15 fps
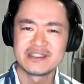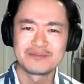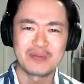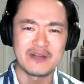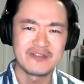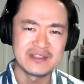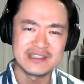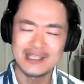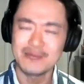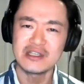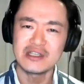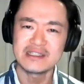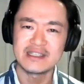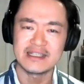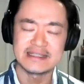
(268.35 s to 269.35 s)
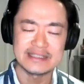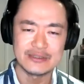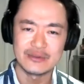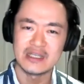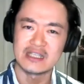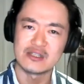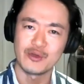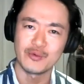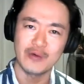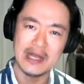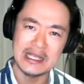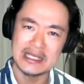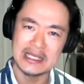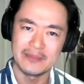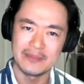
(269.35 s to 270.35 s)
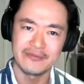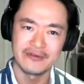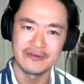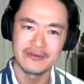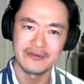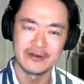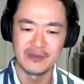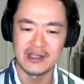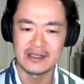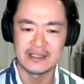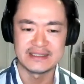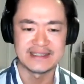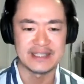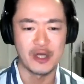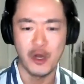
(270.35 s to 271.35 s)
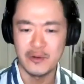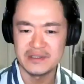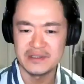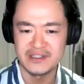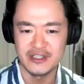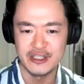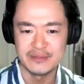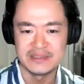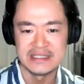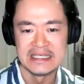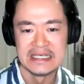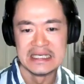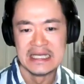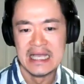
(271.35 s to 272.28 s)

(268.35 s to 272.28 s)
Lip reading: but for some reason, I still get great comfort from the Cuts horoscopes.